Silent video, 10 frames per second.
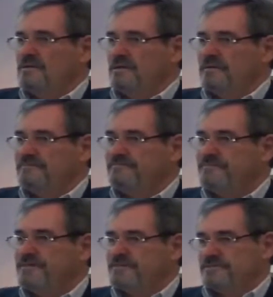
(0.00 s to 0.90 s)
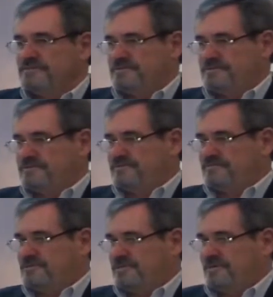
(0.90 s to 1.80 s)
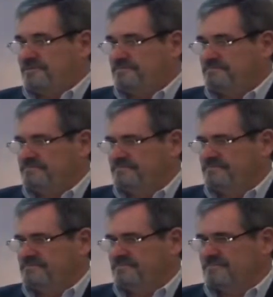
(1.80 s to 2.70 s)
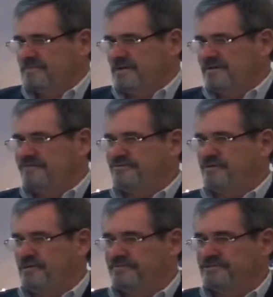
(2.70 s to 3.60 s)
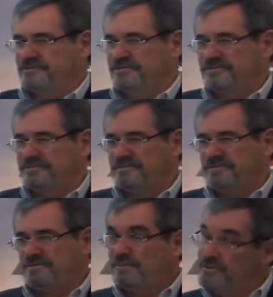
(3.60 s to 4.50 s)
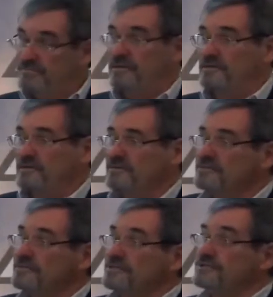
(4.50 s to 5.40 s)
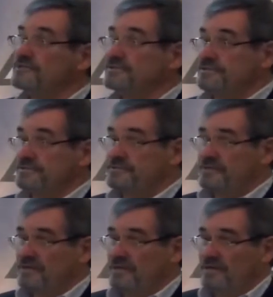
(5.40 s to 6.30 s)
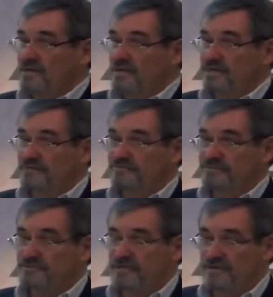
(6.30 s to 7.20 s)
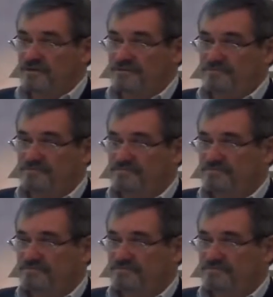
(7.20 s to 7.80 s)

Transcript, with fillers: love that endures over time. And every loving gesture that we make endures over time.